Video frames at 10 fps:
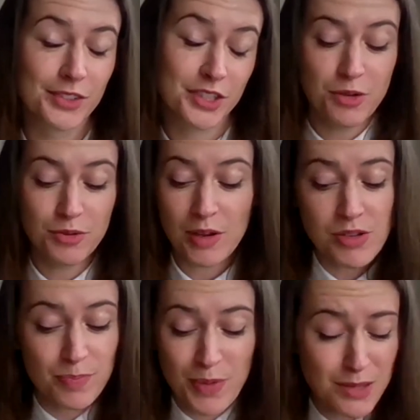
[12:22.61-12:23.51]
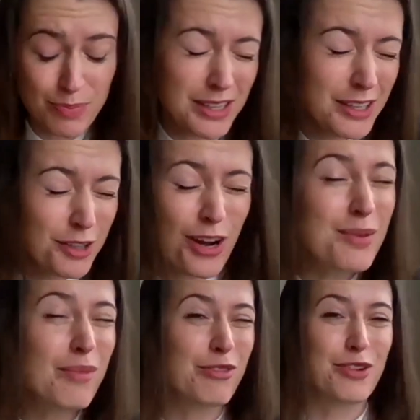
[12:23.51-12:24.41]
So it's been an
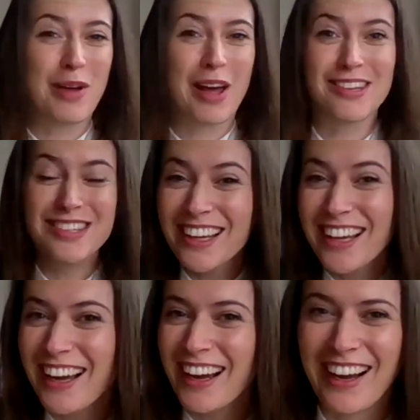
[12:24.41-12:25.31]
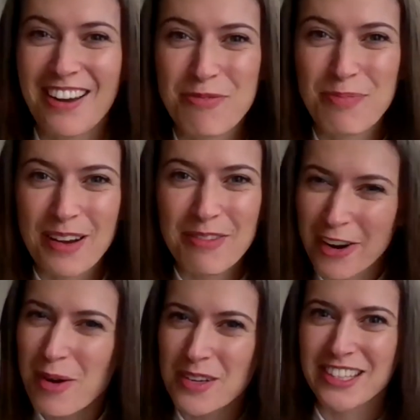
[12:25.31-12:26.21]
incredible few months. I've been
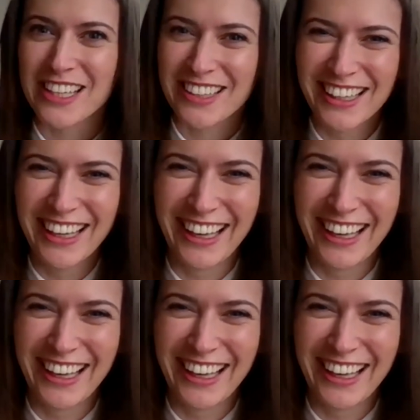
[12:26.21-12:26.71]
very busy.